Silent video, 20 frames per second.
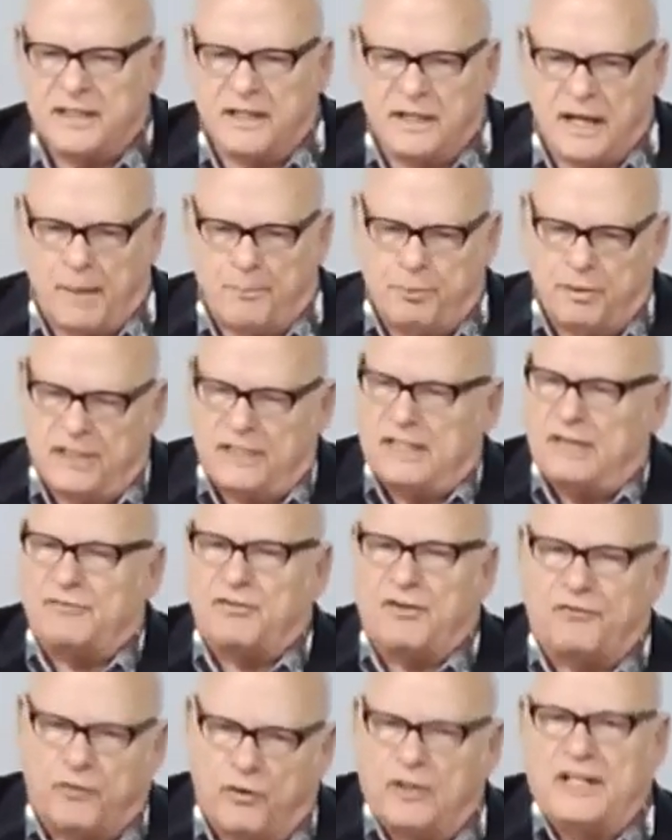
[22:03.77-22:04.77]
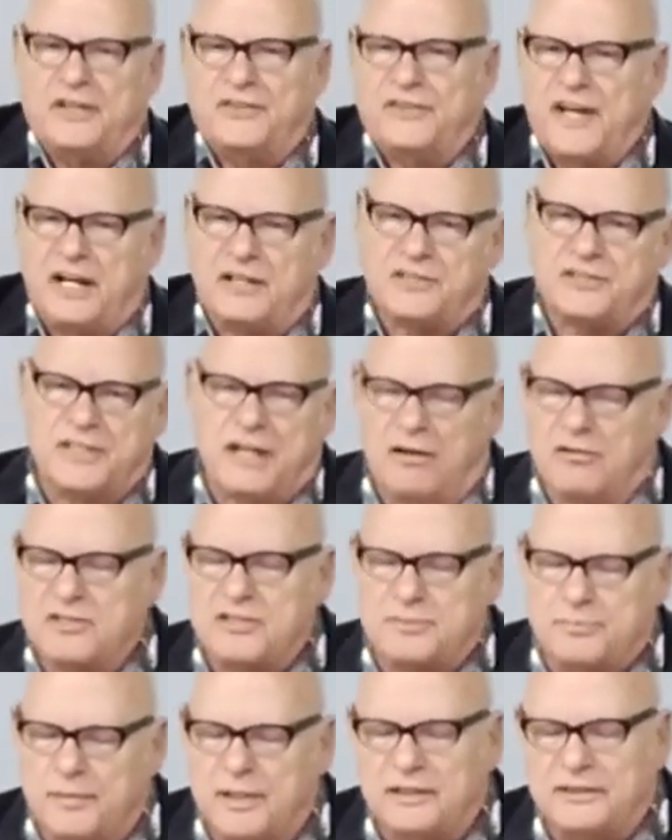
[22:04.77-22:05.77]
I put it up for forty thousand dollars
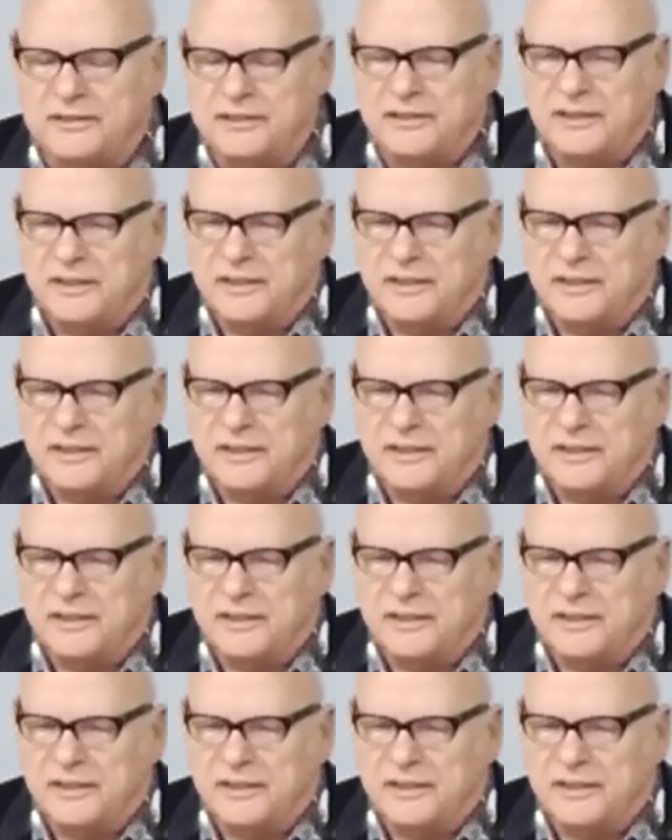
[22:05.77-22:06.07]
a month.